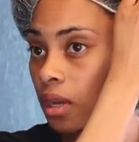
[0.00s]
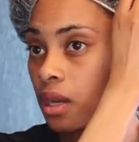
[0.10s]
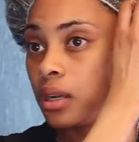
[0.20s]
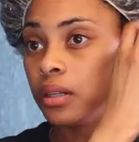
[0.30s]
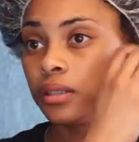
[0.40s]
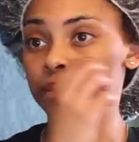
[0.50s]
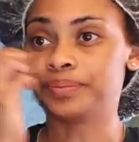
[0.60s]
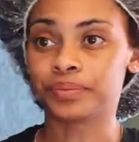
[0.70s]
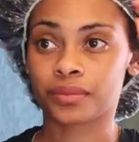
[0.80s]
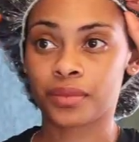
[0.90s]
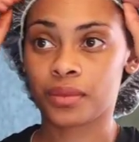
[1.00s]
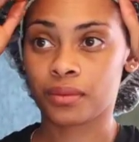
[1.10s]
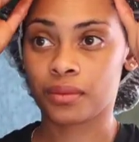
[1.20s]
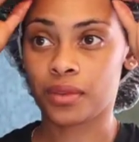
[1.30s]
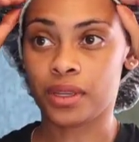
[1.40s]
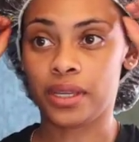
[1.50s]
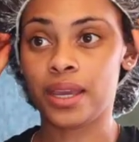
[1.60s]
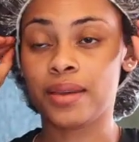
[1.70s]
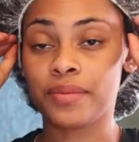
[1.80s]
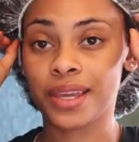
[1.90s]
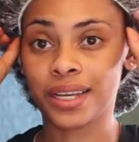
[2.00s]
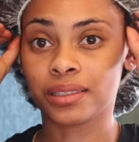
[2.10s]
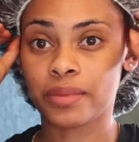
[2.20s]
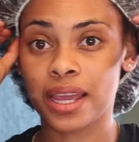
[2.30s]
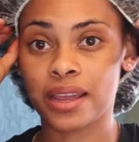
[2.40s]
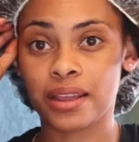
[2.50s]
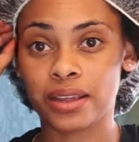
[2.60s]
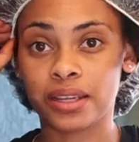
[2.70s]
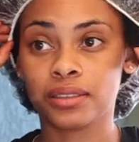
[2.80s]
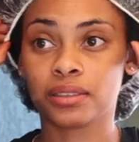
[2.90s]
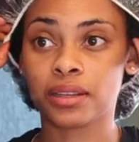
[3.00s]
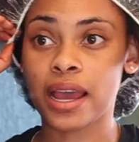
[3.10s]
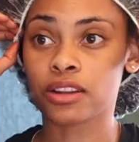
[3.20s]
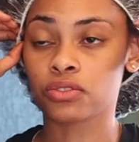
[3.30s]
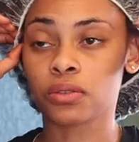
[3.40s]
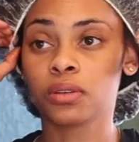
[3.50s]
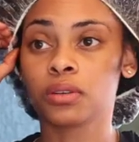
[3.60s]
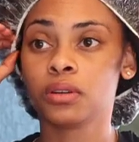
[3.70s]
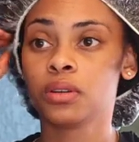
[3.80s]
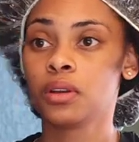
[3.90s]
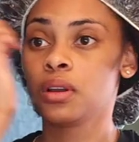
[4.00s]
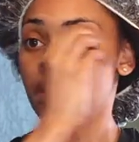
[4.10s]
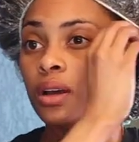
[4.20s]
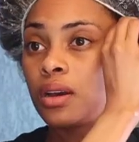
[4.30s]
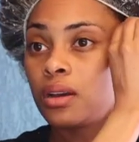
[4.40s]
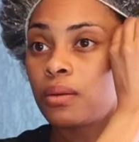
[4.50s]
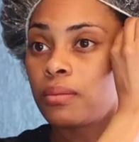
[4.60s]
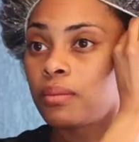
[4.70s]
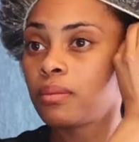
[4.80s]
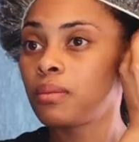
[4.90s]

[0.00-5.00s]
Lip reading: and because my hair is natural, and